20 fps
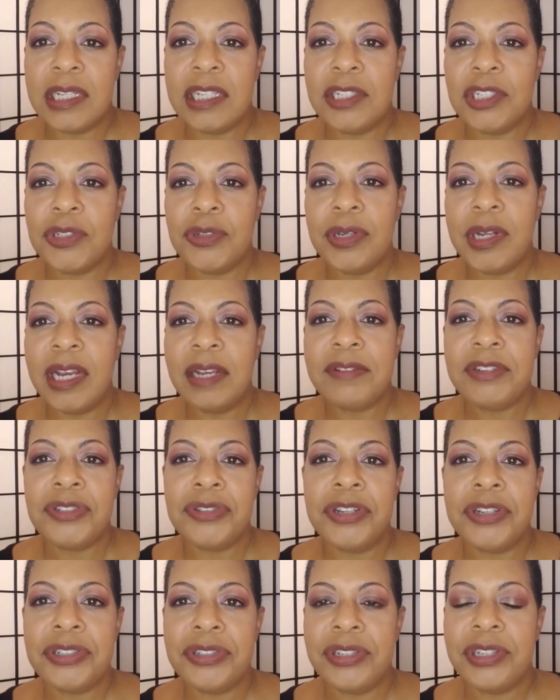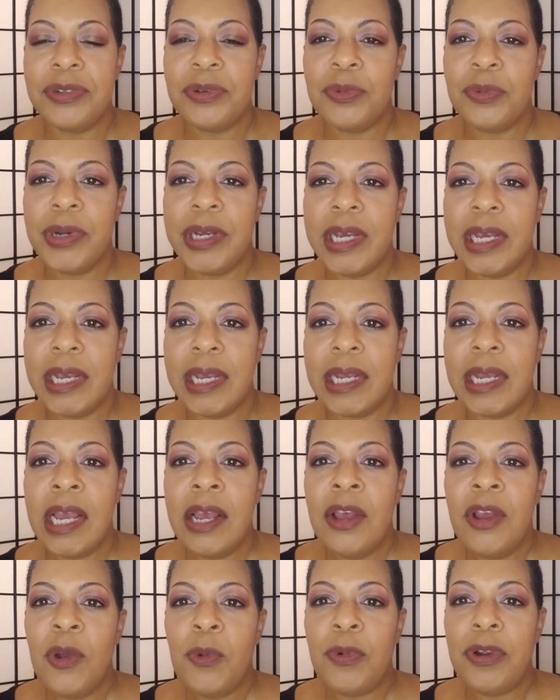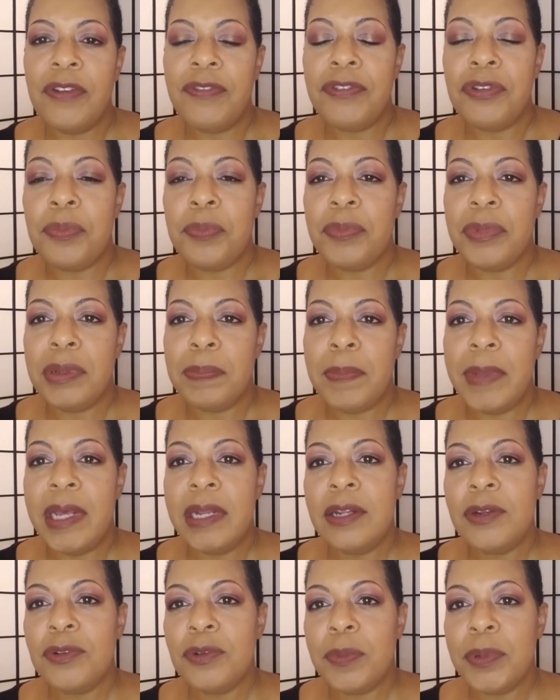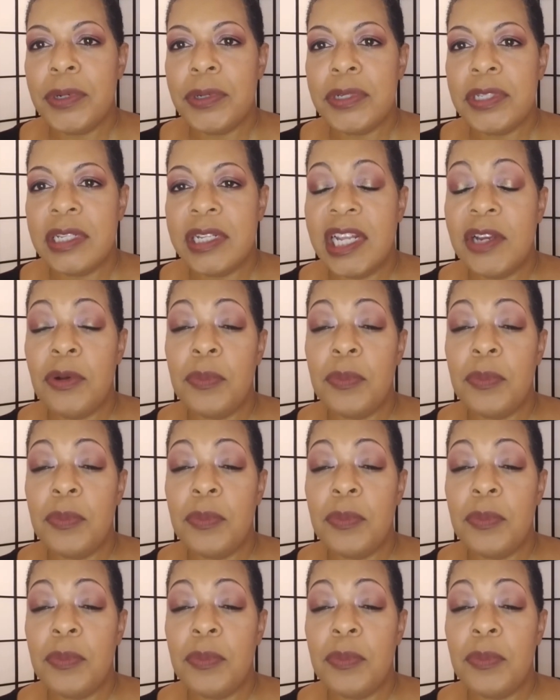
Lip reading: Is your life structured in a way where if you met a new person, they would